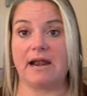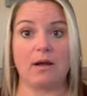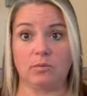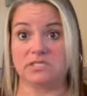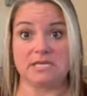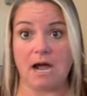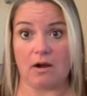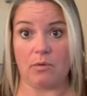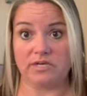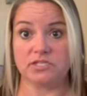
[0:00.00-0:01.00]
I was
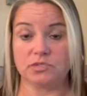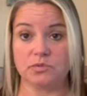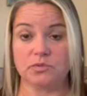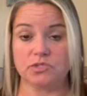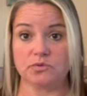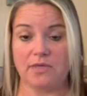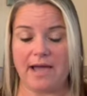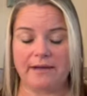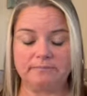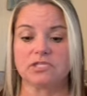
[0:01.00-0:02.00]
not going to do
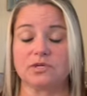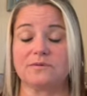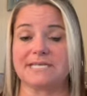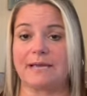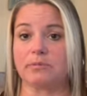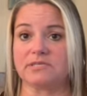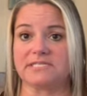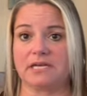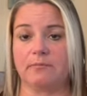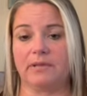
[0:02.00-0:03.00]
that. So I was able to
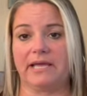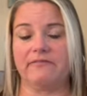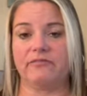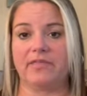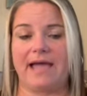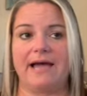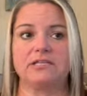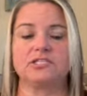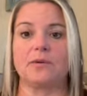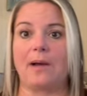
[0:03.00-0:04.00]
stay on plan for
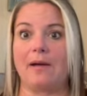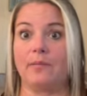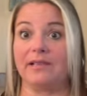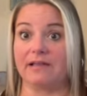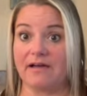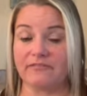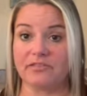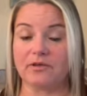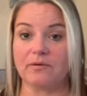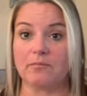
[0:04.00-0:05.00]
that. So we
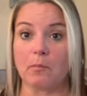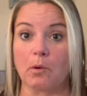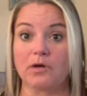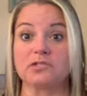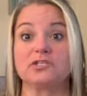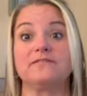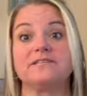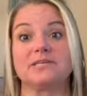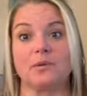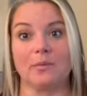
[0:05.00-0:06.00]
left the memorial
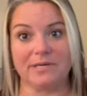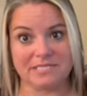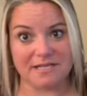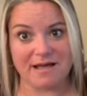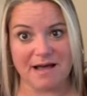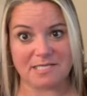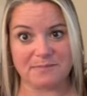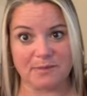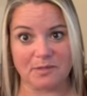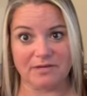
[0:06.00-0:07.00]
service and we went to the
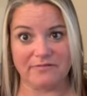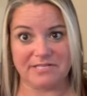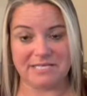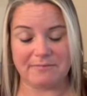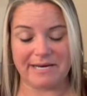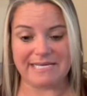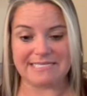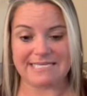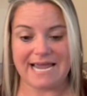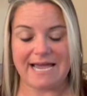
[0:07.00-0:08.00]
hospital to visit
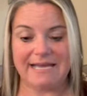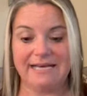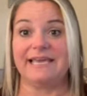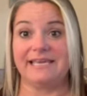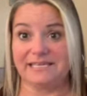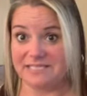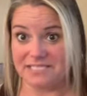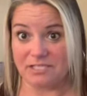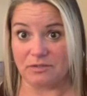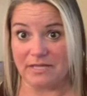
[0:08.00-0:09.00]
Mike's dad. He is
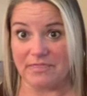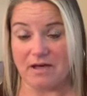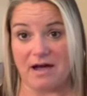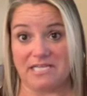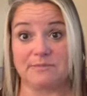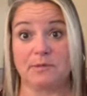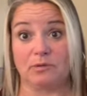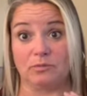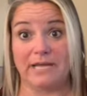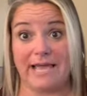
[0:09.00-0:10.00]
still in the
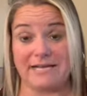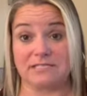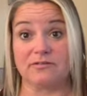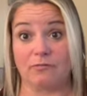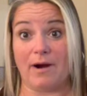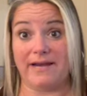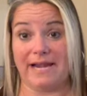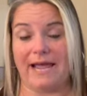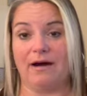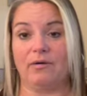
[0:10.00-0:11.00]
hospital as of right
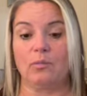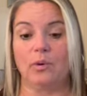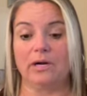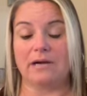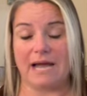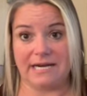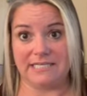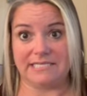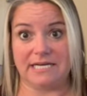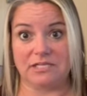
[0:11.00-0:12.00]
now. We're not
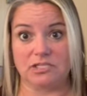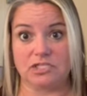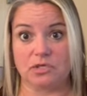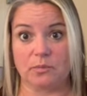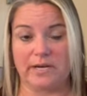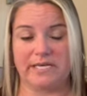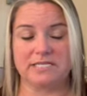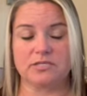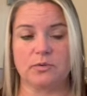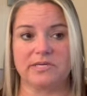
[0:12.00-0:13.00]
exactly sure when
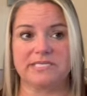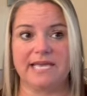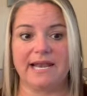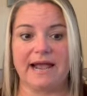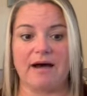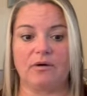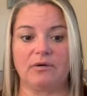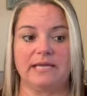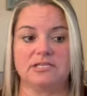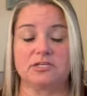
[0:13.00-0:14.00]
he's going to get
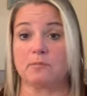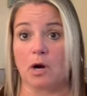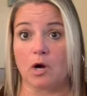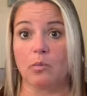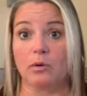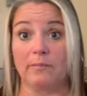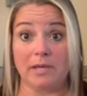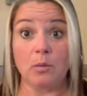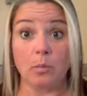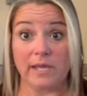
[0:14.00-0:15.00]
out. Tomorrow will
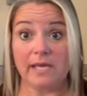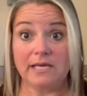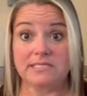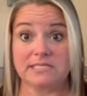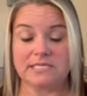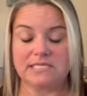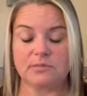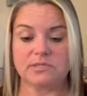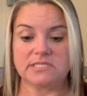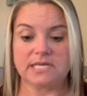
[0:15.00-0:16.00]
be a week since he
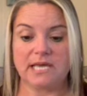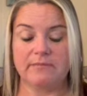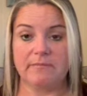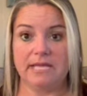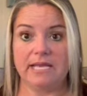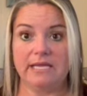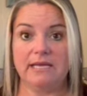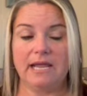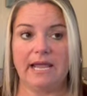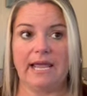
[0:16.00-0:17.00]
was
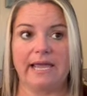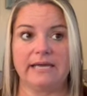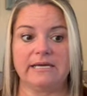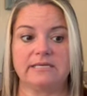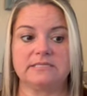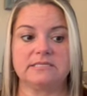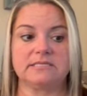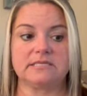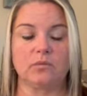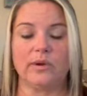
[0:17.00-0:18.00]
admitted. And
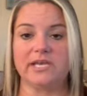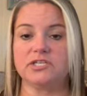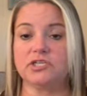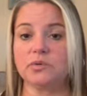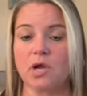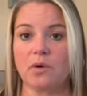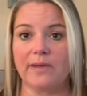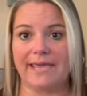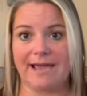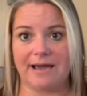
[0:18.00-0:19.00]
we do know
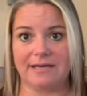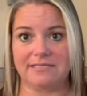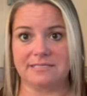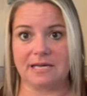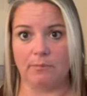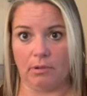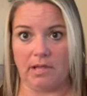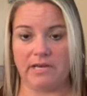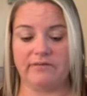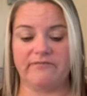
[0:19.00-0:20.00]
he has a
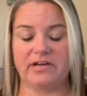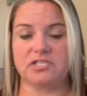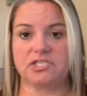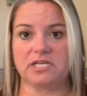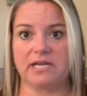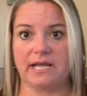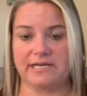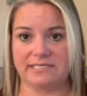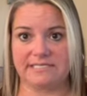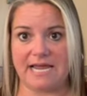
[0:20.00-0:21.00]
blood infection
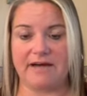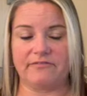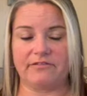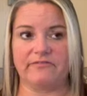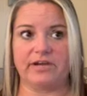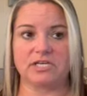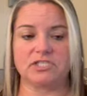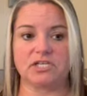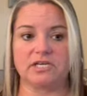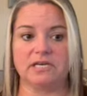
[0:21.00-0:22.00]
and a staph
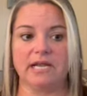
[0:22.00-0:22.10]
infection.